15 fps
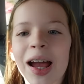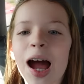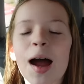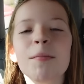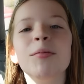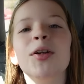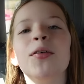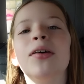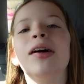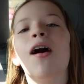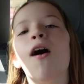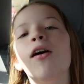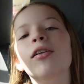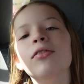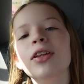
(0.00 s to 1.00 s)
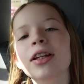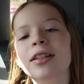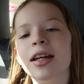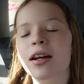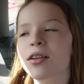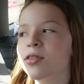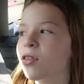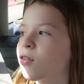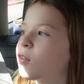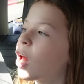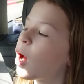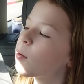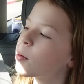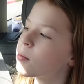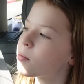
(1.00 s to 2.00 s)
I'm doing all of the Taylor Swift
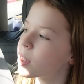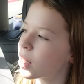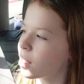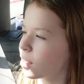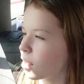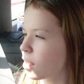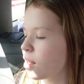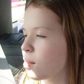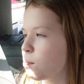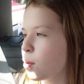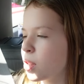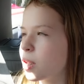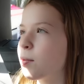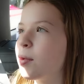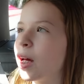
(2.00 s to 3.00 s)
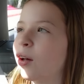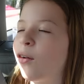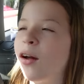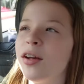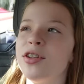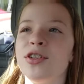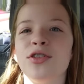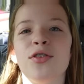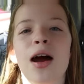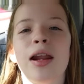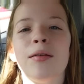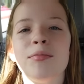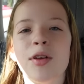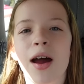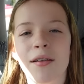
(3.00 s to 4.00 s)
albums and I'm gonna put some decorations around
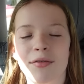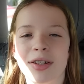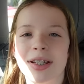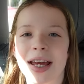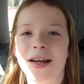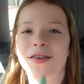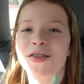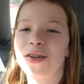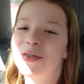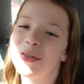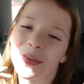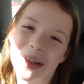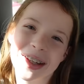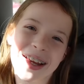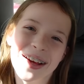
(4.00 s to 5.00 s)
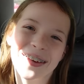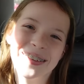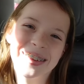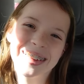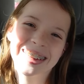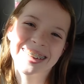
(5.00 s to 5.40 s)
them so I have a Taylor Swift window.